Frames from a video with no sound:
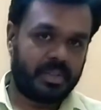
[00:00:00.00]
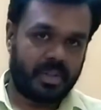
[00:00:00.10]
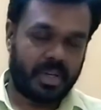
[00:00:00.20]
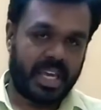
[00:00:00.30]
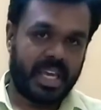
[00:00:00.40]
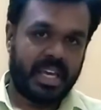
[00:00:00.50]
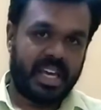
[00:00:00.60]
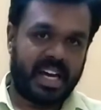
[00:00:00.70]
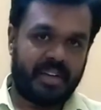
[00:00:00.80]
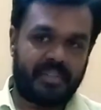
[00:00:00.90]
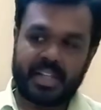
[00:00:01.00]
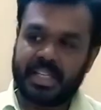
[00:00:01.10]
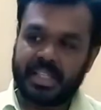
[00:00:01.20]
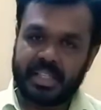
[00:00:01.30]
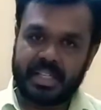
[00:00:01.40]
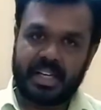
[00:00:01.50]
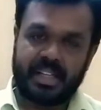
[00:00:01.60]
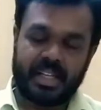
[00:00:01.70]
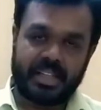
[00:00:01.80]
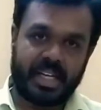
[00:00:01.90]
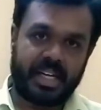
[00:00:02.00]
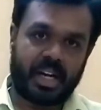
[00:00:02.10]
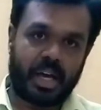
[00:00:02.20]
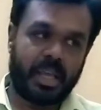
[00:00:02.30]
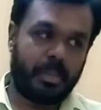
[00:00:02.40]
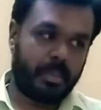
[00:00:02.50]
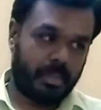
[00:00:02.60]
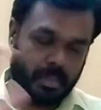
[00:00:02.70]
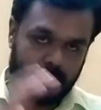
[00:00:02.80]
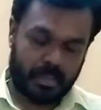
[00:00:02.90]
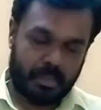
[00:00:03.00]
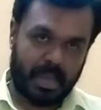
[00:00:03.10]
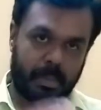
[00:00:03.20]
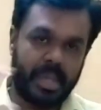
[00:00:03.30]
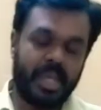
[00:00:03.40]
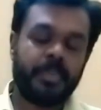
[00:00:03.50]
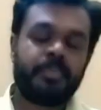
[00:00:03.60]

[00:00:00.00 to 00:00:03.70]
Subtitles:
Okay, after that the drawee may be